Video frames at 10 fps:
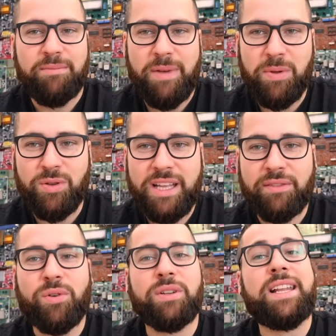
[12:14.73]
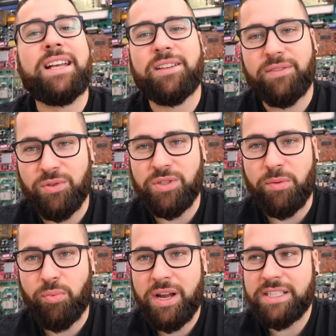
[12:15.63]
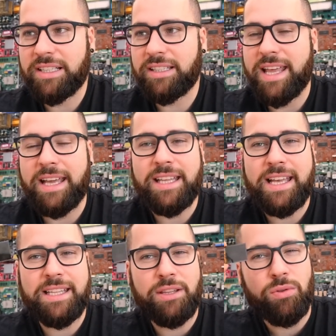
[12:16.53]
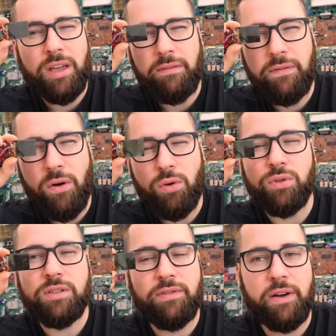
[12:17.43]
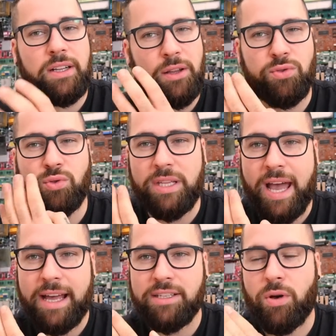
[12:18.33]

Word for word: Maybe use that for another future project. The idea is that you can focus very close to the eye.